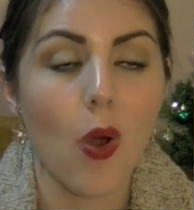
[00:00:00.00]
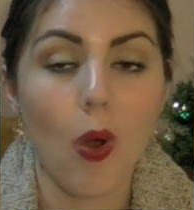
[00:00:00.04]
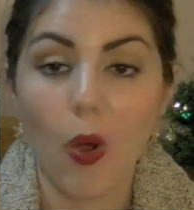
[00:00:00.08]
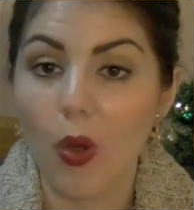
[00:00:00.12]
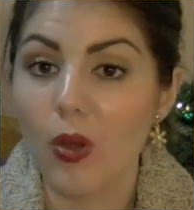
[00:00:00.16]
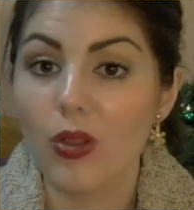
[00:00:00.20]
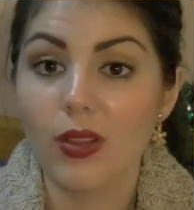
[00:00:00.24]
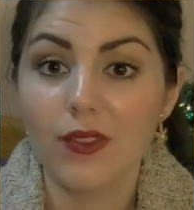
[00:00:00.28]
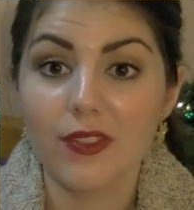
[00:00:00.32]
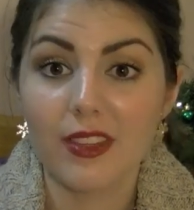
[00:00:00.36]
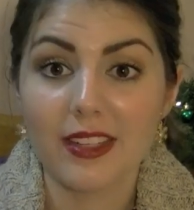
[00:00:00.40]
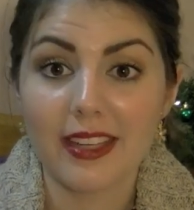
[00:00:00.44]

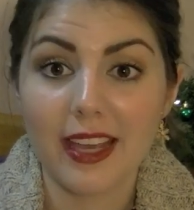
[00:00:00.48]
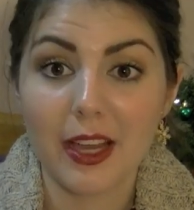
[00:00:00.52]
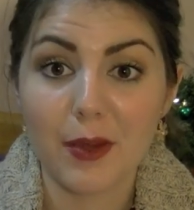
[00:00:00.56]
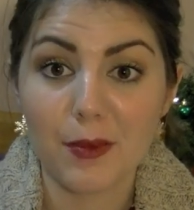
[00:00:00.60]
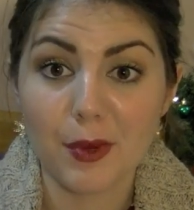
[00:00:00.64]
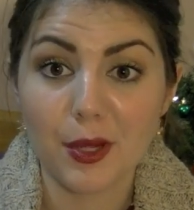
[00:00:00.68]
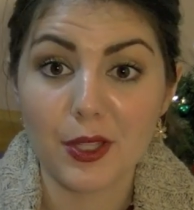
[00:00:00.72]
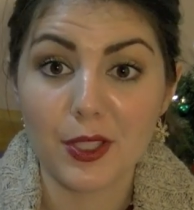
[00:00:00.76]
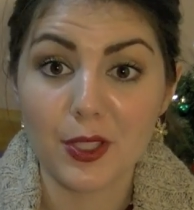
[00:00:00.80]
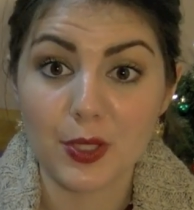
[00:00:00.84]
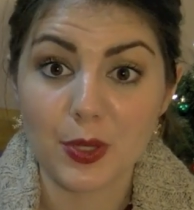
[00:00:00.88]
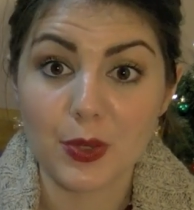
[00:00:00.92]
all of the nail
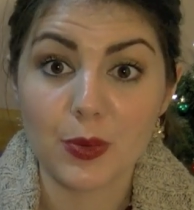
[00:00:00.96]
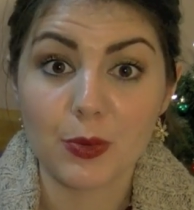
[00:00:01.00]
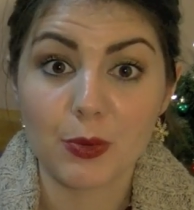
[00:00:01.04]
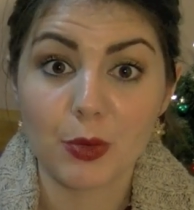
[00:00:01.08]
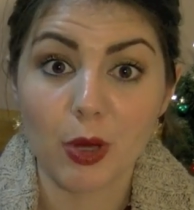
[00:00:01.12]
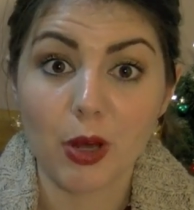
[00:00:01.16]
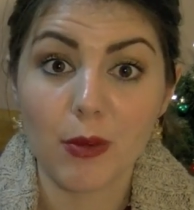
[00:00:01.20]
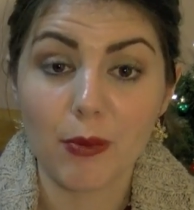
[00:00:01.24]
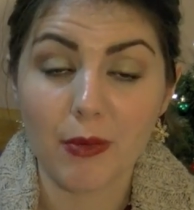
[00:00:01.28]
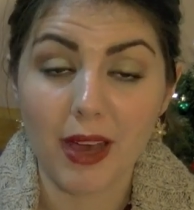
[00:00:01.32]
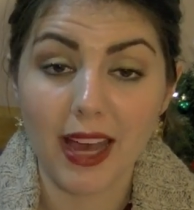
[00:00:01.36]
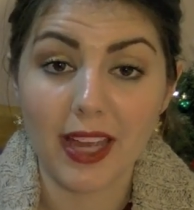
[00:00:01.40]
polishes
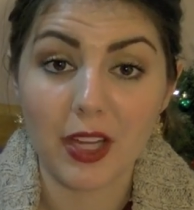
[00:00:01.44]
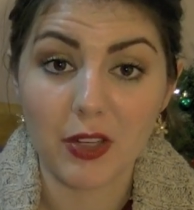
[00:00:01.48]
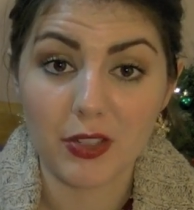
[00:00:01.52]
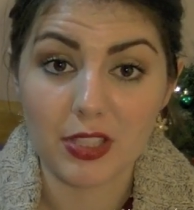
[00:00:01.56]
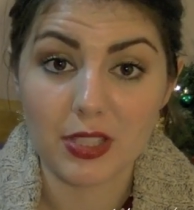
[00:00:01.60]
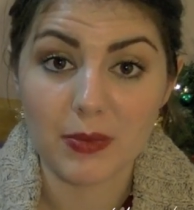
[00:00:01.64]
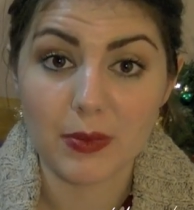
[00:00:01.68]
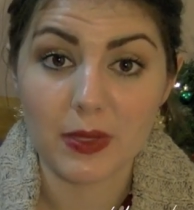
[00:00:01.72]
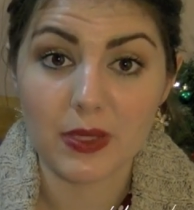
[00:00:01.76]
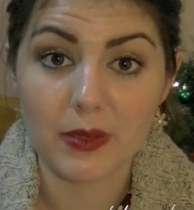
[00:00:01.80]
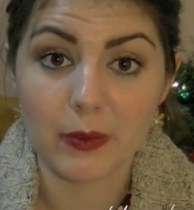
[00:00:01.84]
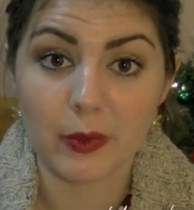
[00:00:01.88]
were on my
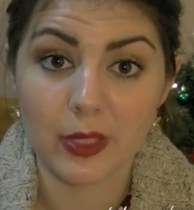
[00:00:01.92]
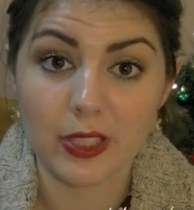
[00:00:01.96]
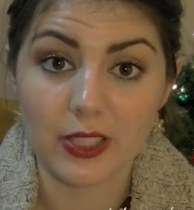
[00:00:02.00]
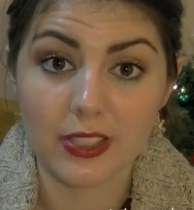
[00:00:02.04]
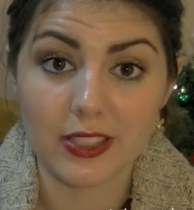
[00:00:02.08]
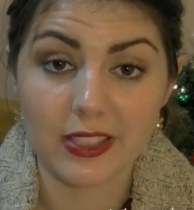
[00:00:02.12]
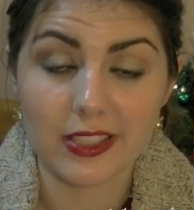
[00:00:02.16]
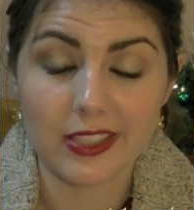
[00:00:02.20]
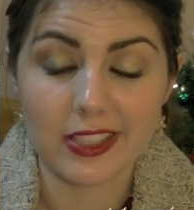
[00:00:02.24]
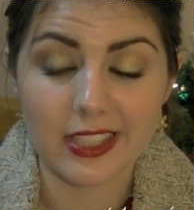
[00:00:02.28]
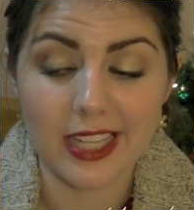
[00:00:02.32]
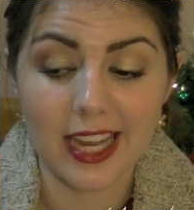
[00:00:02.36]
Christmas
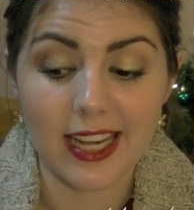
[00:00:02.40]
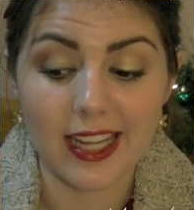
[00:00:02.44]
wish list,